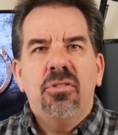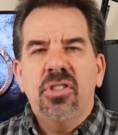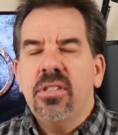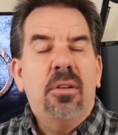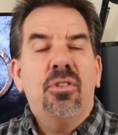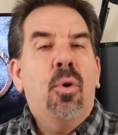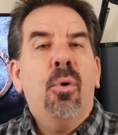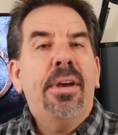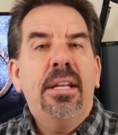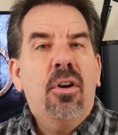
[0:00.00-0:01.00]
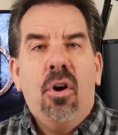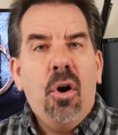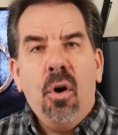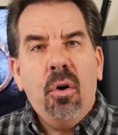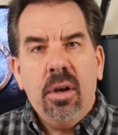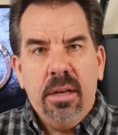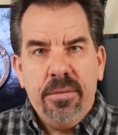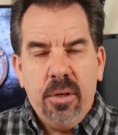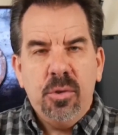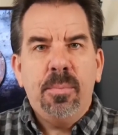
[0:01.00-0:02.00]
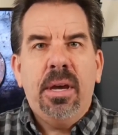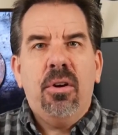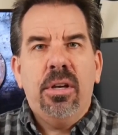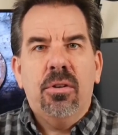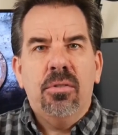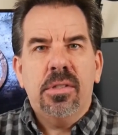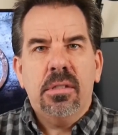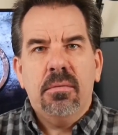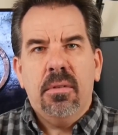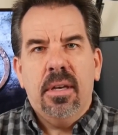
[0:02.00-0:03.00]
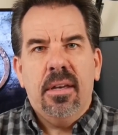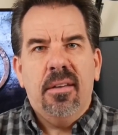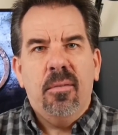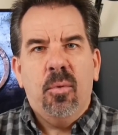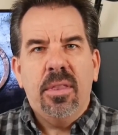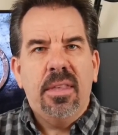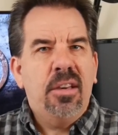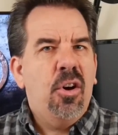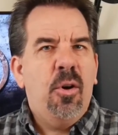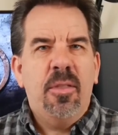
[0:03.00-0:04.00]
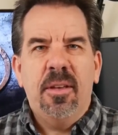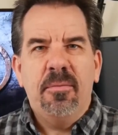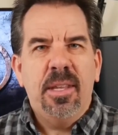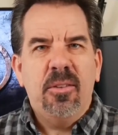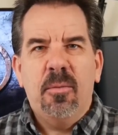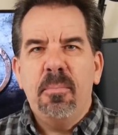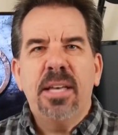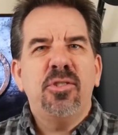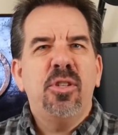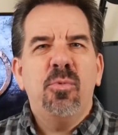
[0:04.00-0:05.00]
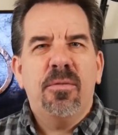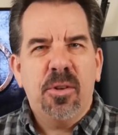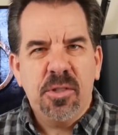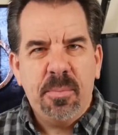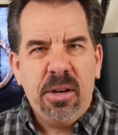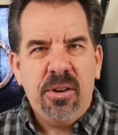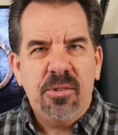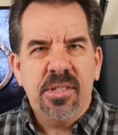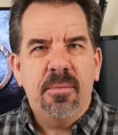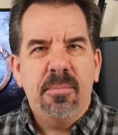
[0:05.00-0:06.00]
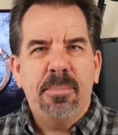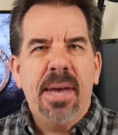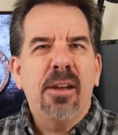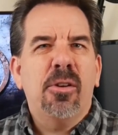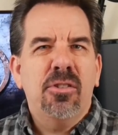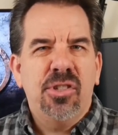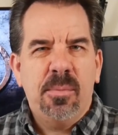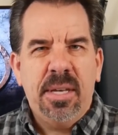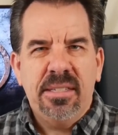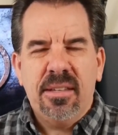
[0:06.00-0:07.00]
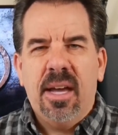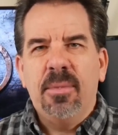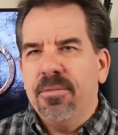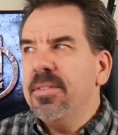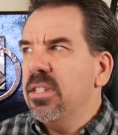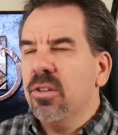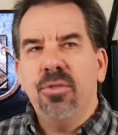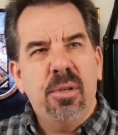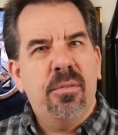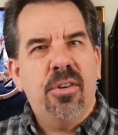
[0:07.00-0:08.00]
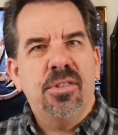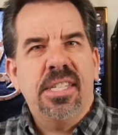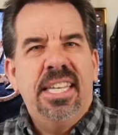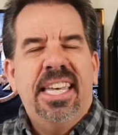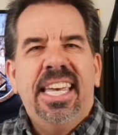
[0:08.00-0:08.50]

Just ignoring all of those barriers, uh, what they call the, you know, MEST universe barriers, the matter, energy, space, time, the physical universe